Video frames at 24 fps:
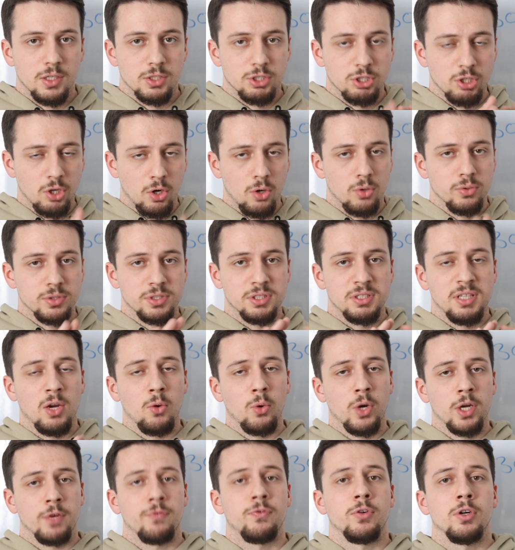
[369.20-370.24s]
So stay
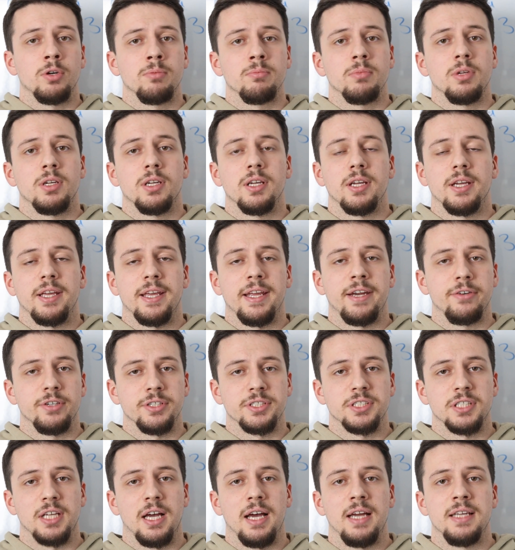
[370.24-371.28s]
away from area
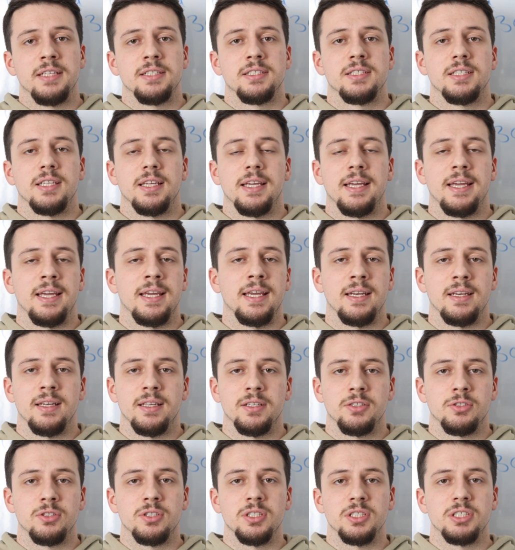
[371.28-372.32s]
size, and
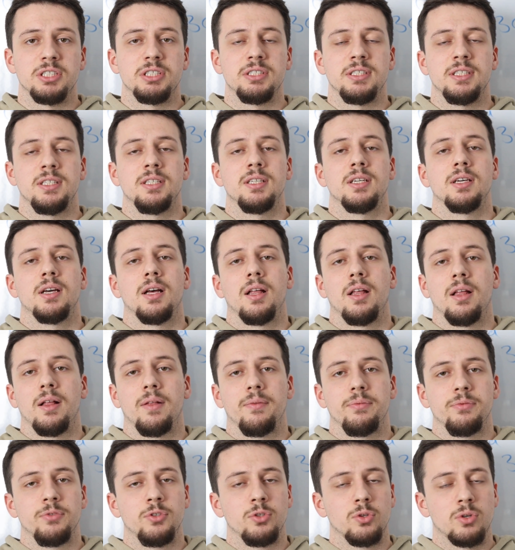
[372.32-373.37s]
as you can see,
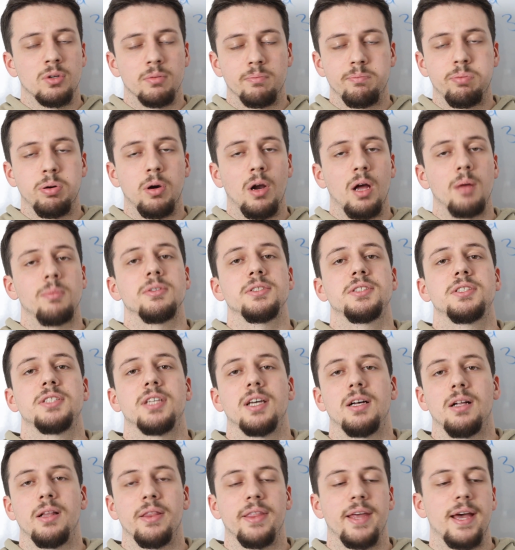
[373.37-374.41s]
you can probably
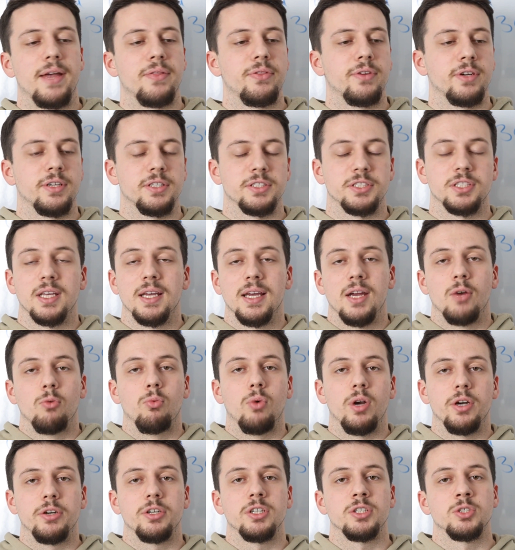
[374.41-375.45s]
tell that there's
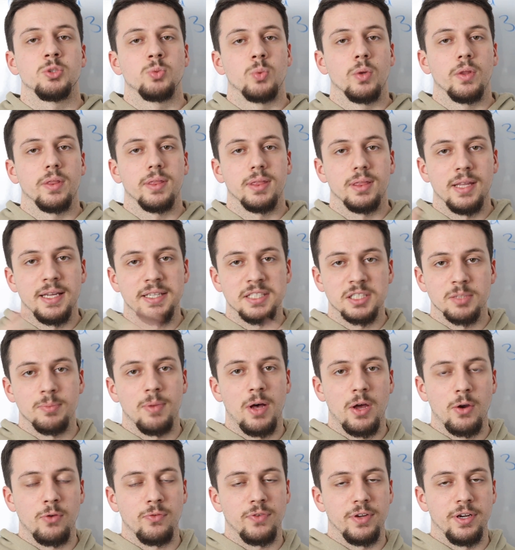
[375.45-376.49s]
renders with less
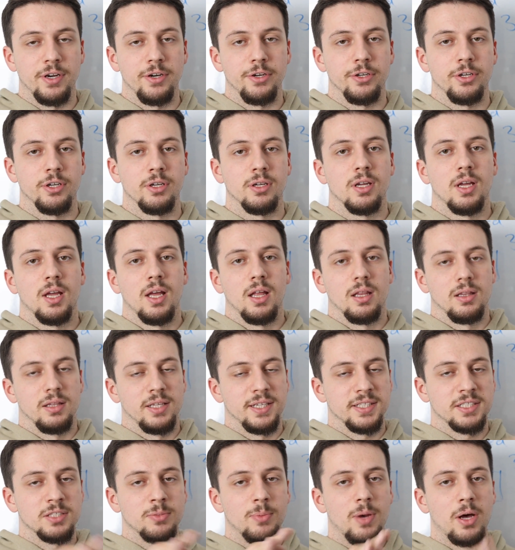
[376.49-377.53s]
amount of area,
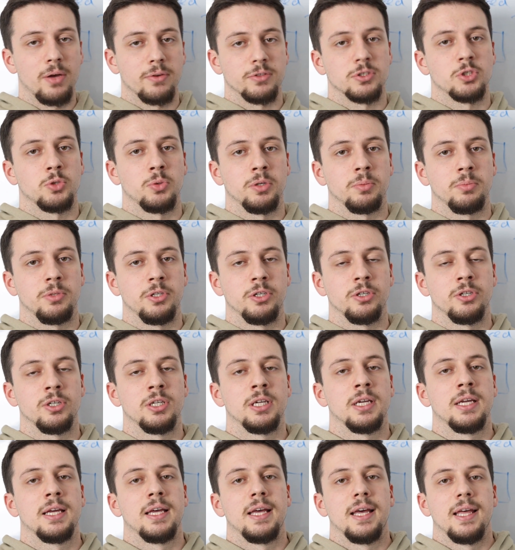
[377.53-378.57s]
less amount of square
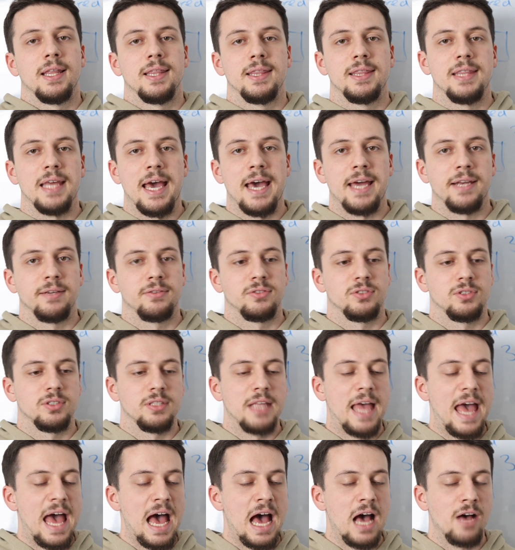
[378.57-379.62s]
meter
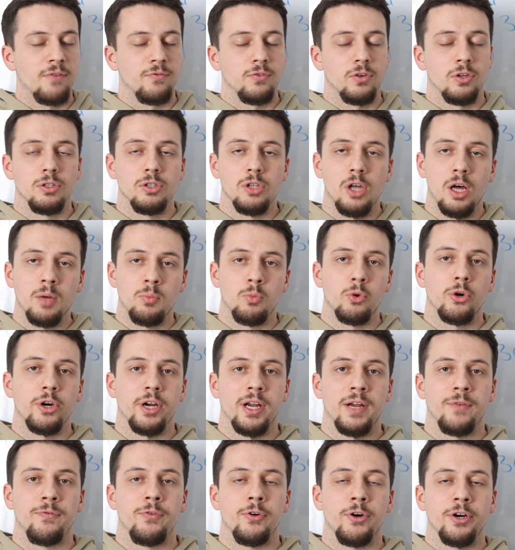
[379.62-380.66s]
that have a lot more
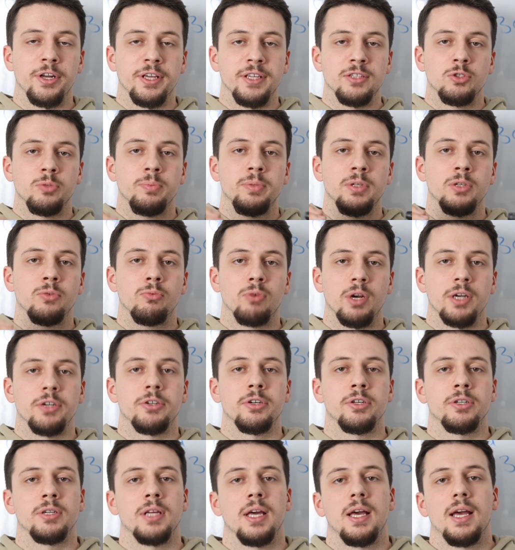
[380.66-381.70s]
effort into being
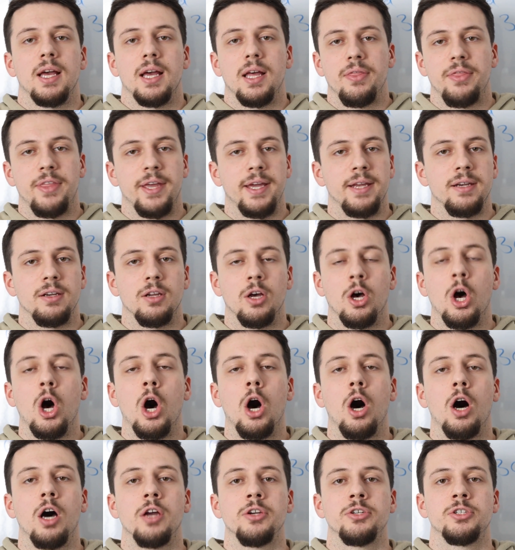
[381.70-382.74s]
rendered than
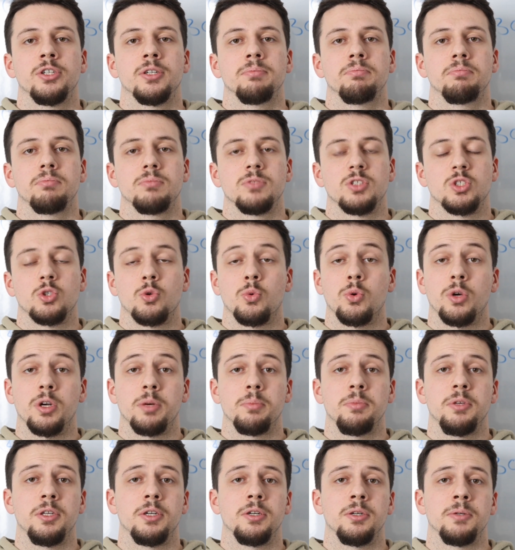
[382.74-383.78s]
100 square
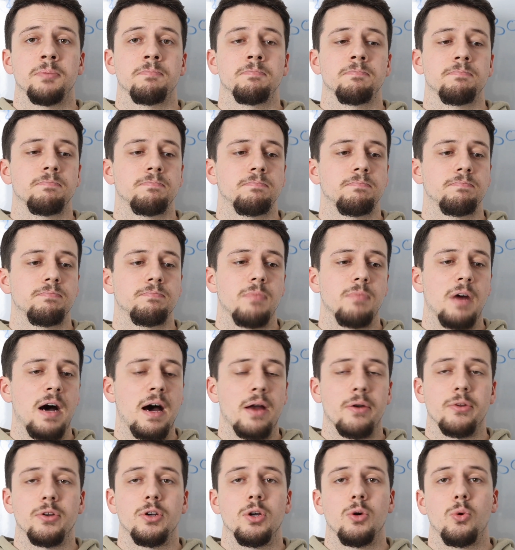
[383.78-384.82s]
meter,
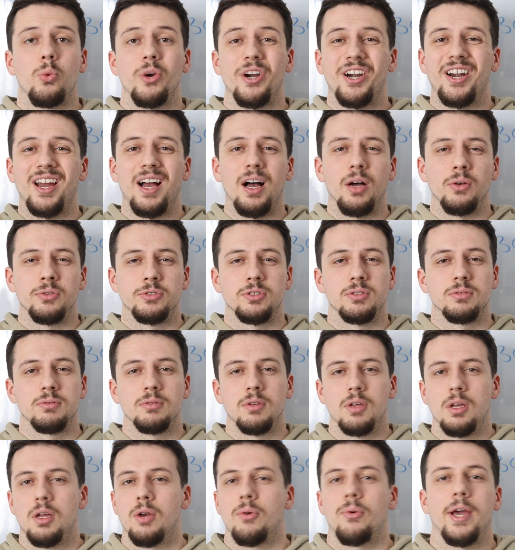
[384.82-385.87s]
I don't know, warehouse,
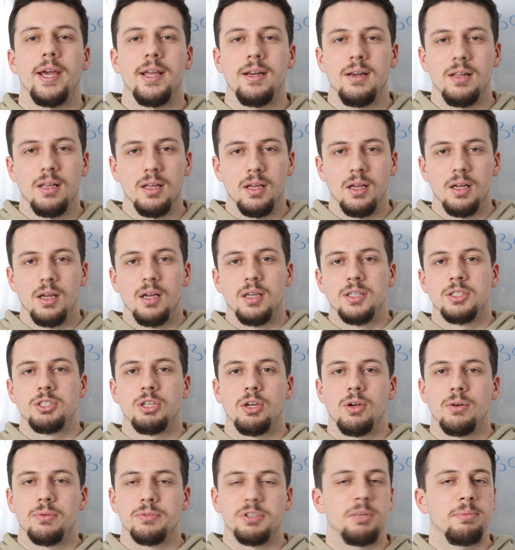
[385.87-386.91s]
right?
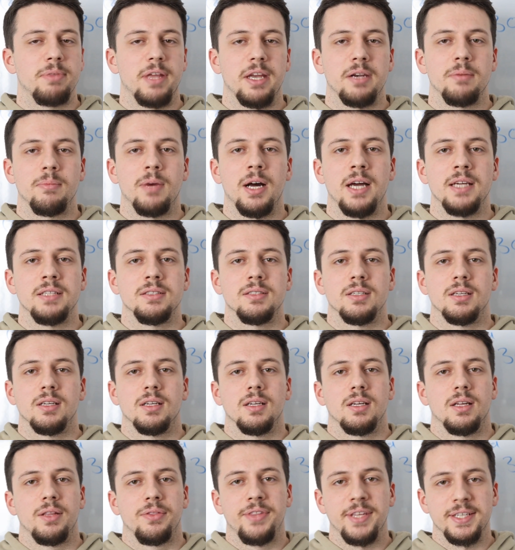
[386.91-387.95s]
So keep that in mind.
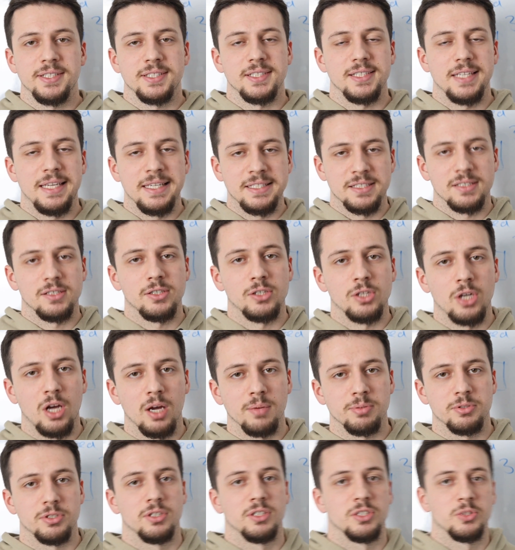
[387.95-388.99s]
This isn't an
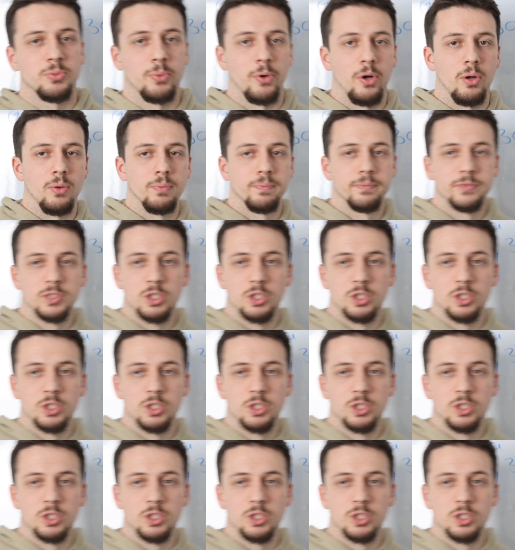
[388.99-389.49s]
option as well.